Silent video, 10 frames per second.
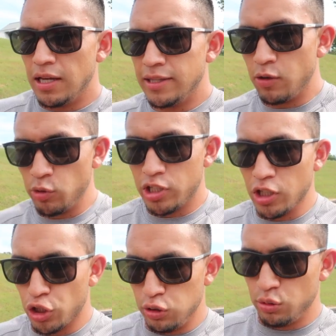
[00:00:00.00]
And then we
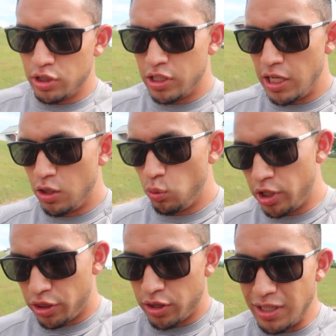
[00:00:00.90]
conclude the day
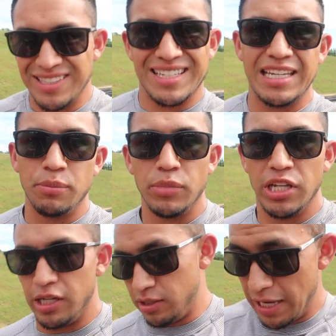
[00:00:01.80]
with a team
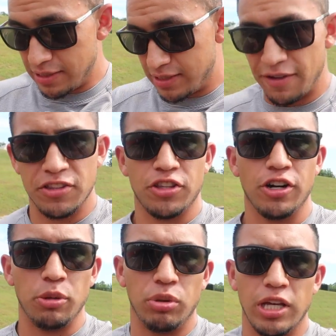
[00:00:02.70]
meeting at
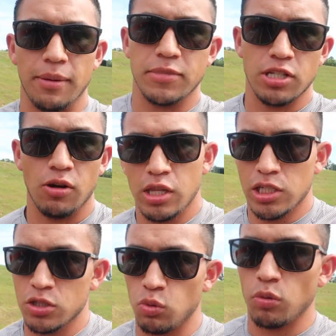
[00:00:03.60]
7:30 p.m. So
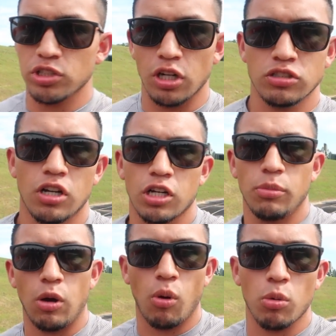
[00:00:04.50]
this is where we start talking
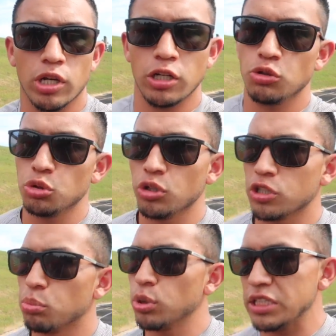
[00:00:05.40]
about what we're going to do during
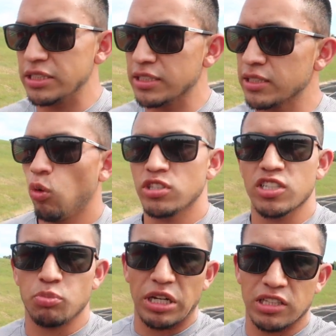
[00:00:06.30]
the preseason, what's
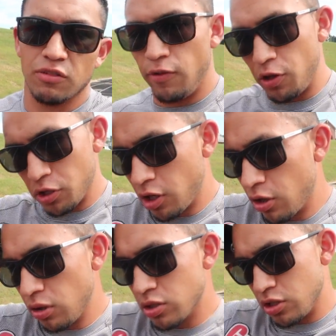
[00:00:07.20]
expected of all the
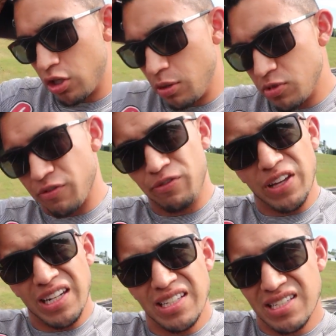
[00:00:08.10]
girls in terms of
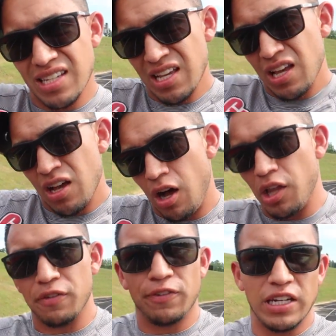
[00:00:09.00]
fitness, all
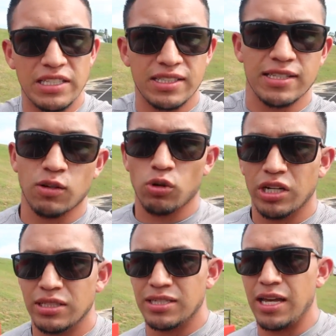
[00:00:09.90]
the fitness tests that we're
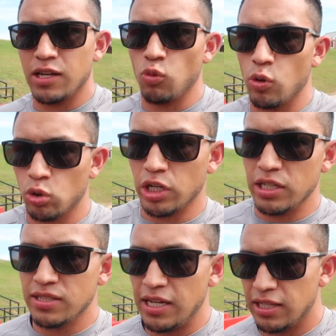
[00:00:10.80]
going to take, when we're going
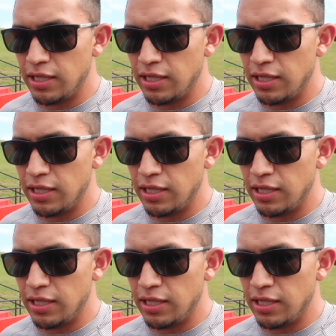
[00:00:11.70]
to take